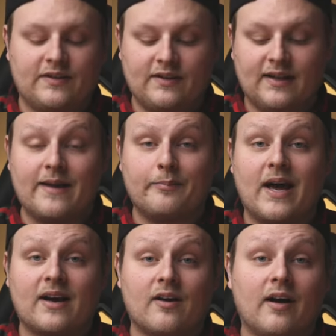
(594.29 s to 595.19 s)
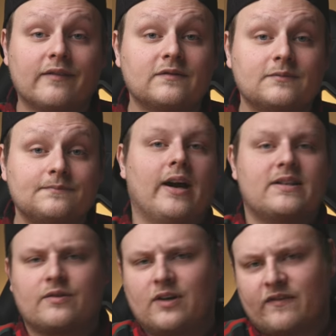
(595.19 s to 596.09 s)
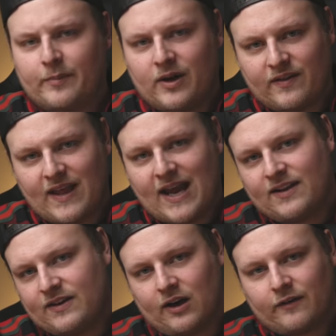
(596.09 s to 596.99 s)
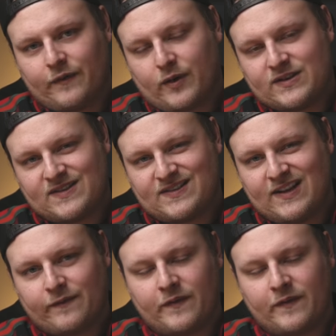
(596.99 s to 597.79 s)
until you let back off. All right, so enough about that and the autofocus and stuff.